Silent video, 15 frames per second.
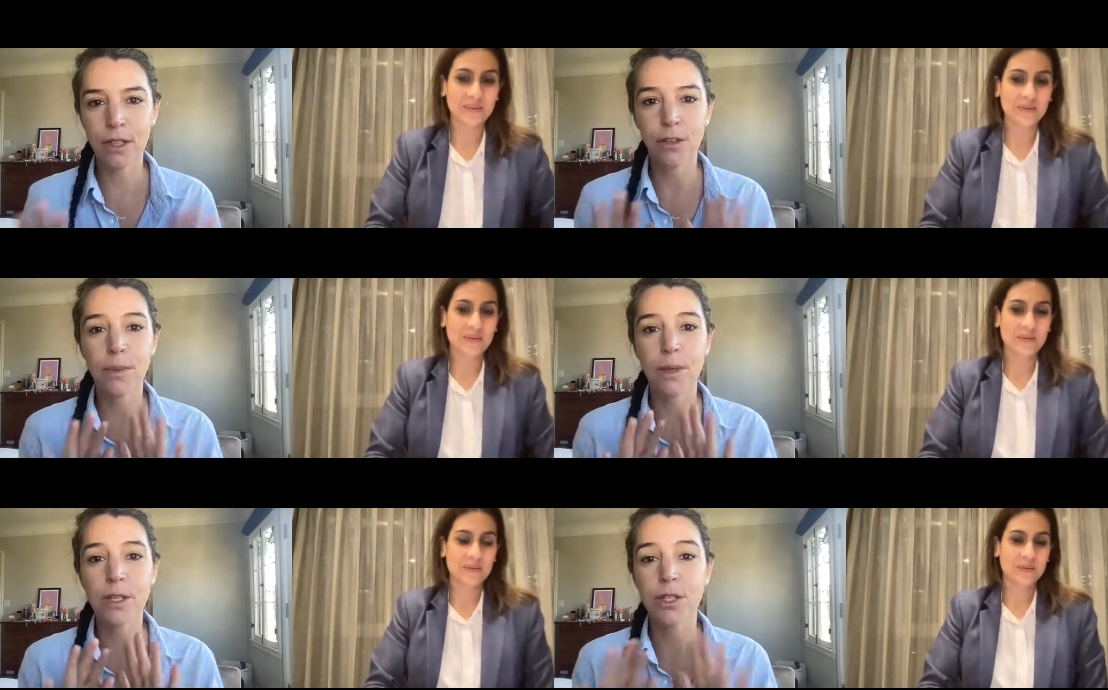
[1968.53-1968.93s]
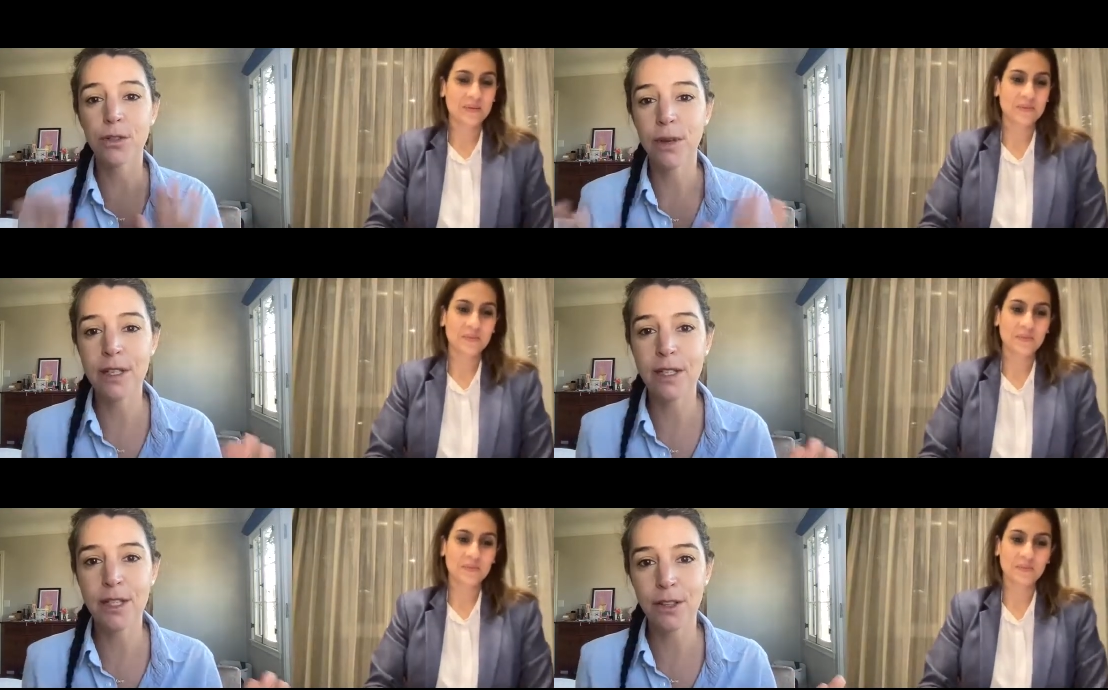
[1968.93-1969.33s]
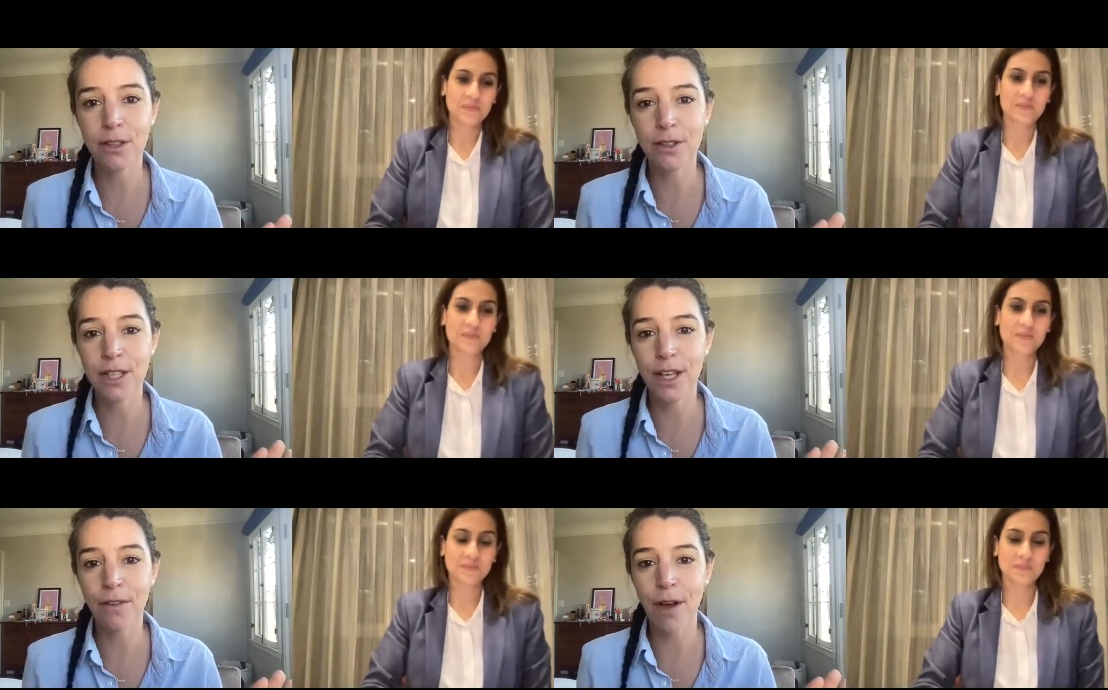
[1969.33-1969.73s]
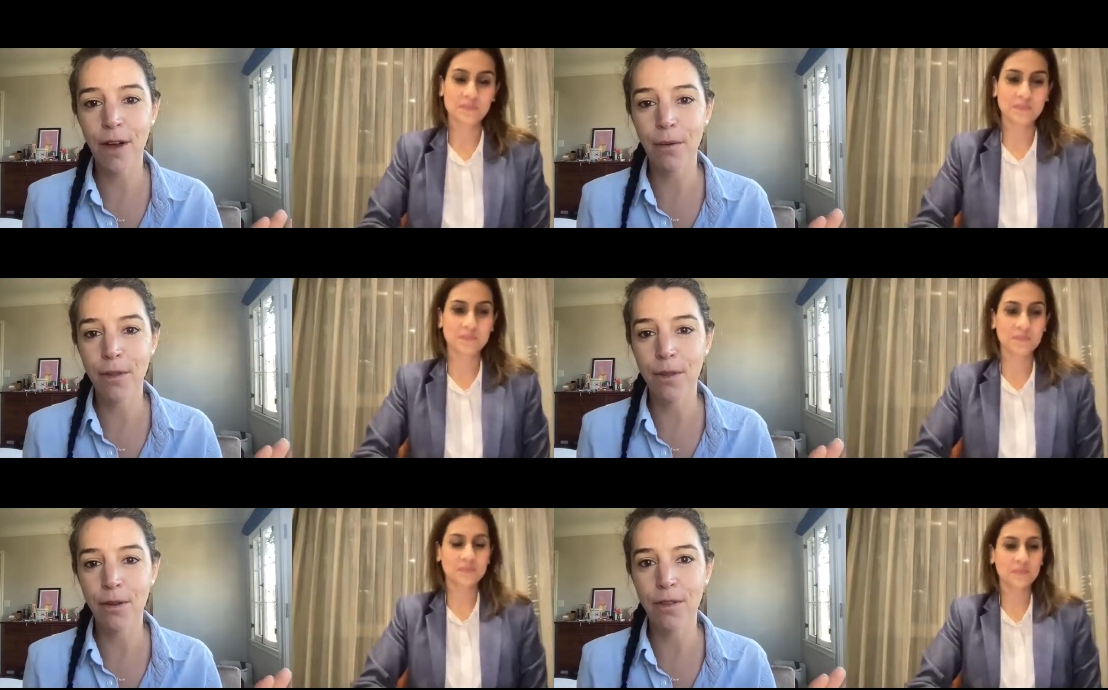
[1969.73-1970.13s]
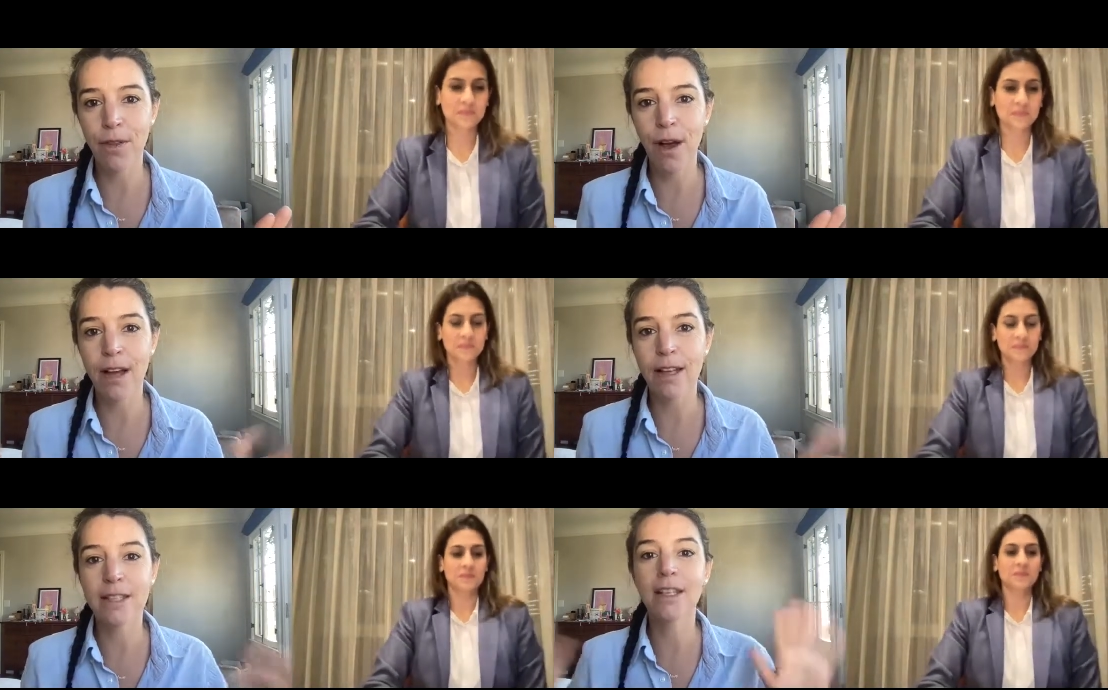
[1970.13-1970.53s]
Speaker 1: You've been stressing yourself out with your
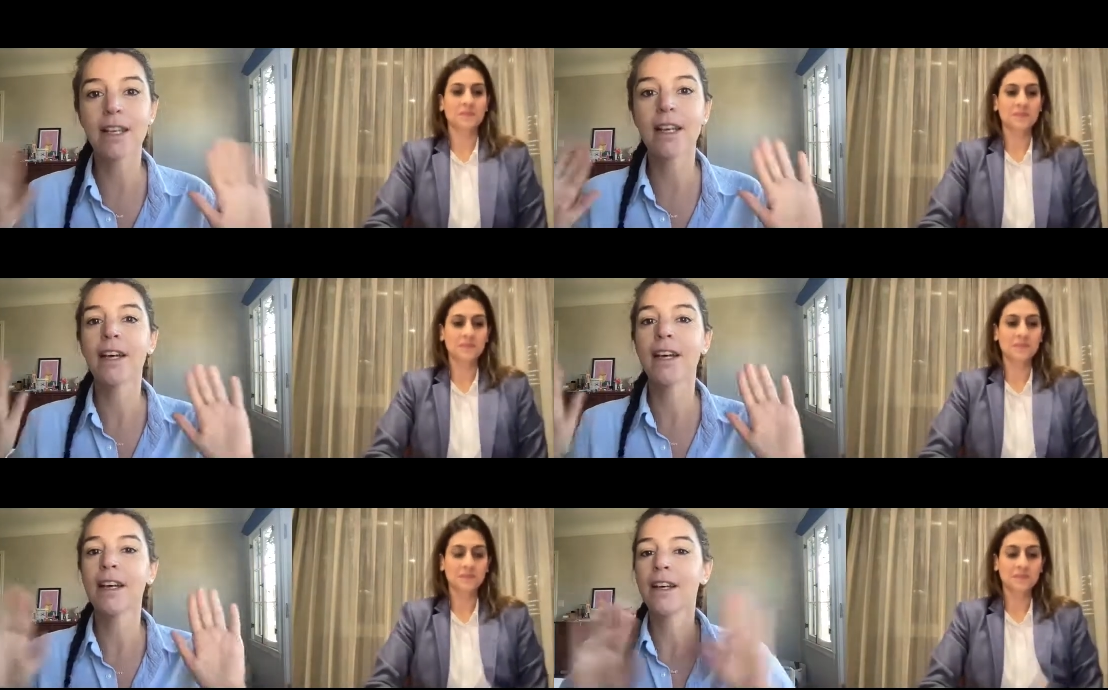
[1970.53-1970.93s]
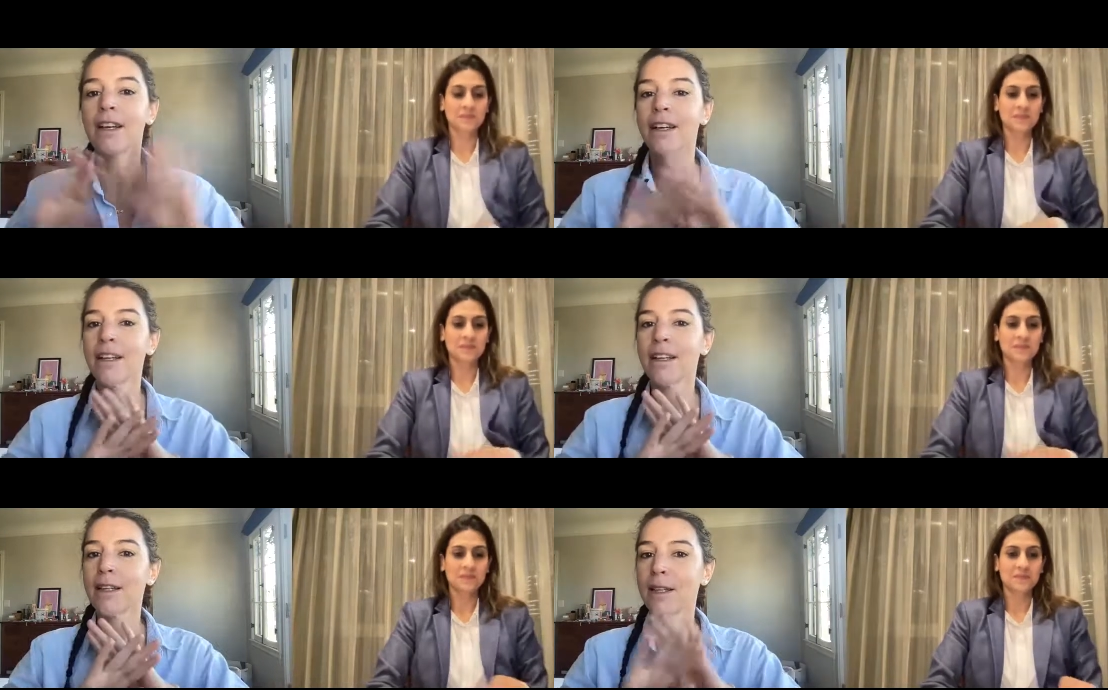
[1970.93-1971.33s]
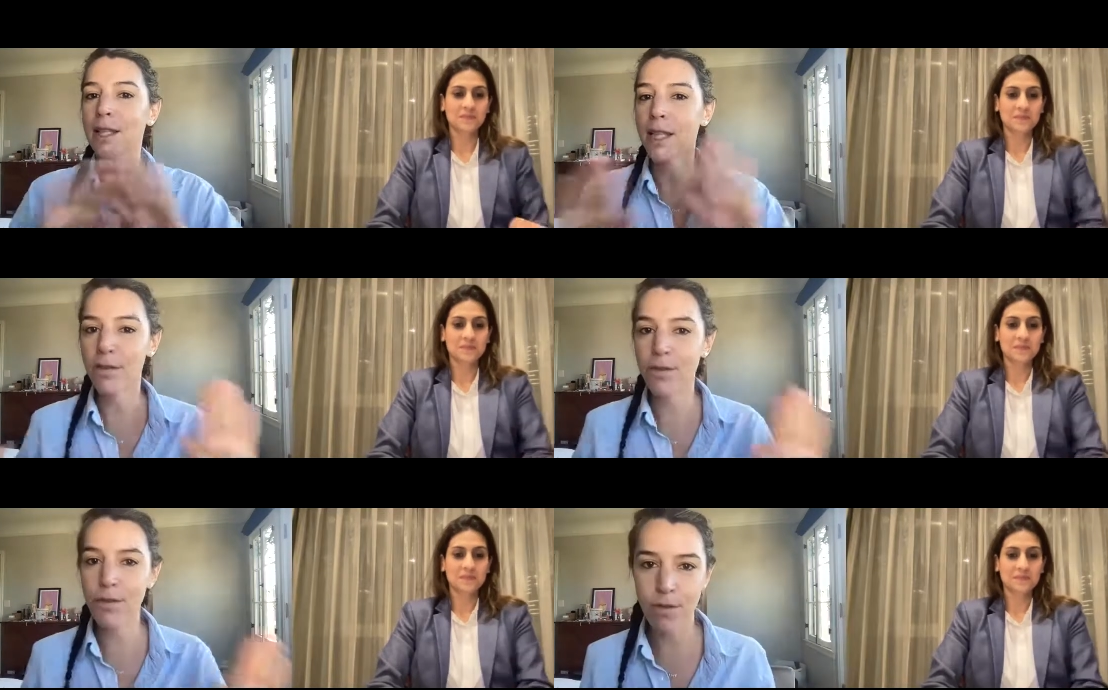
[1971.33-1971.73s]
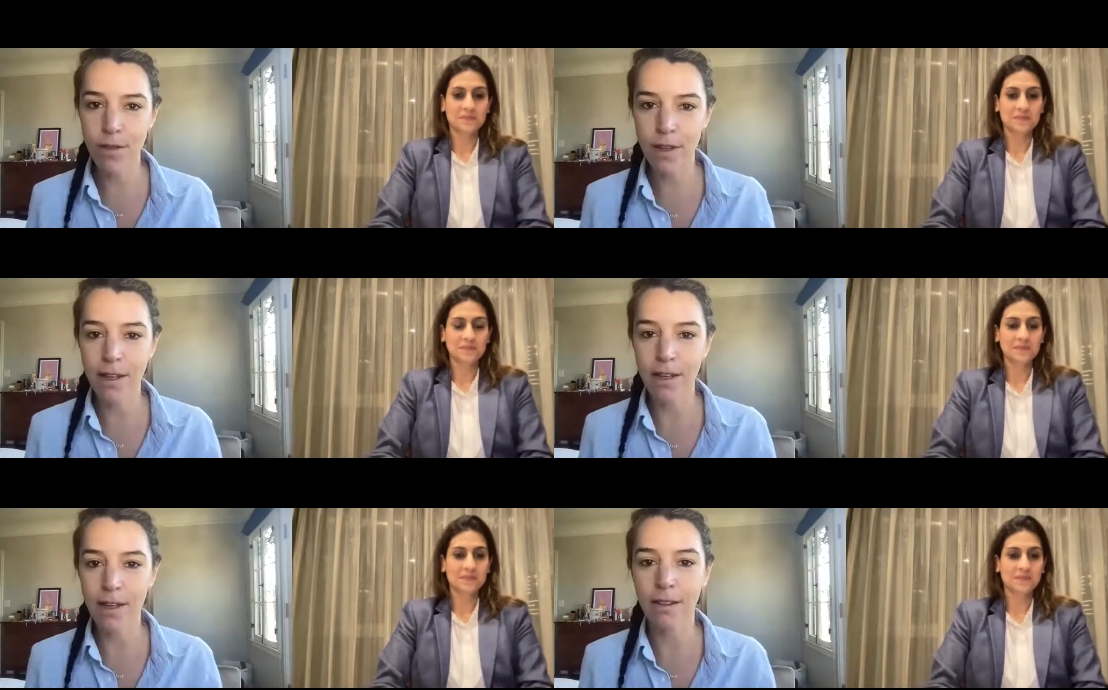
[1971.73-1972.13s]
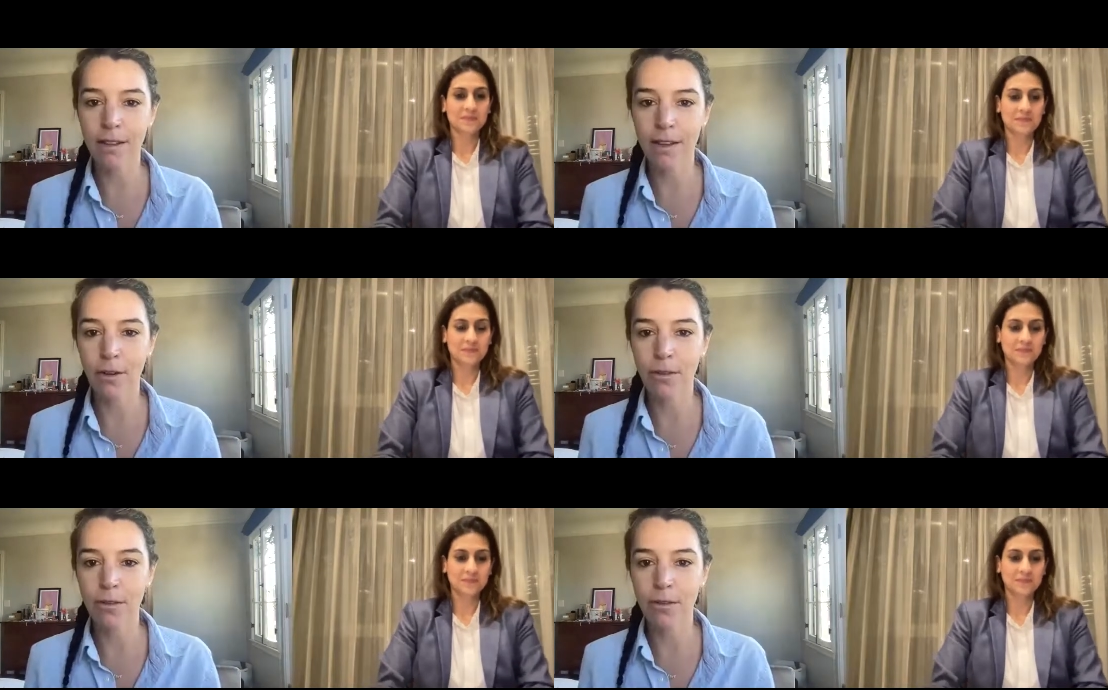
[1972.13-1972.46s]
thoughts. Leave your thinking alone,